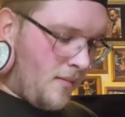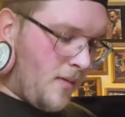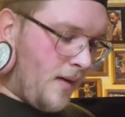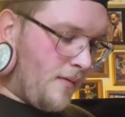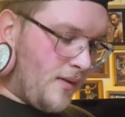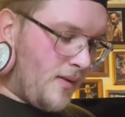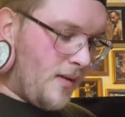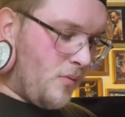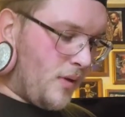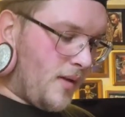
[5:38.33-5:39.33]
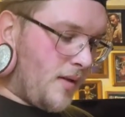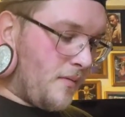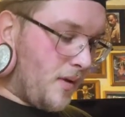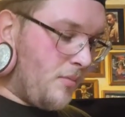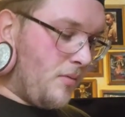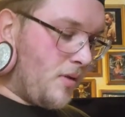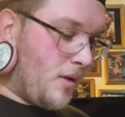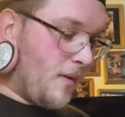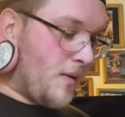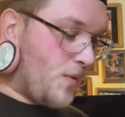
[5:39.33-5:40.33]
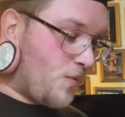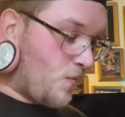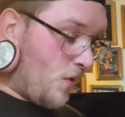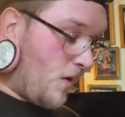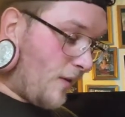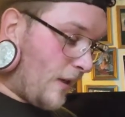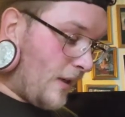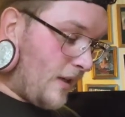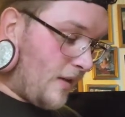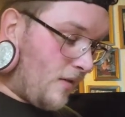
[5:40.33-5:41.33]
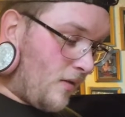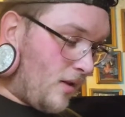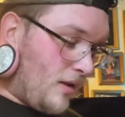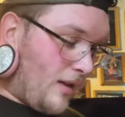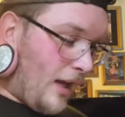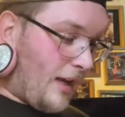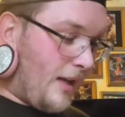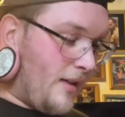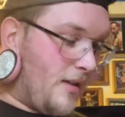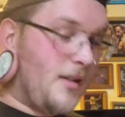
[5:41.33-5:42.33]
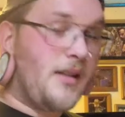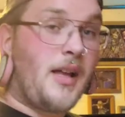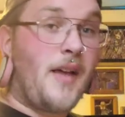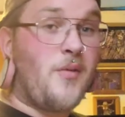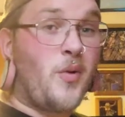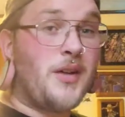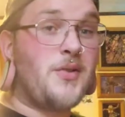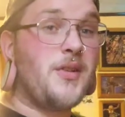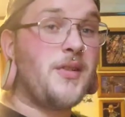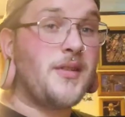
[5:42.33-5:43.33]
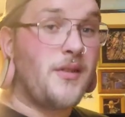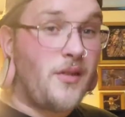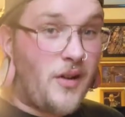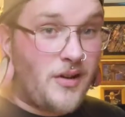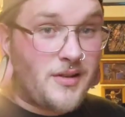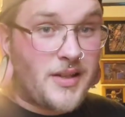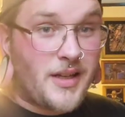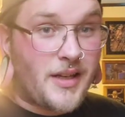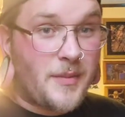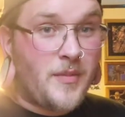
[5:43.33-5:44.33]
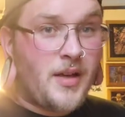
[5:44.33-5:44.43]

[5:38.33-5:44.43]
Obviously, with the reboot going strong right now, I kind of haven't watched this in a long time,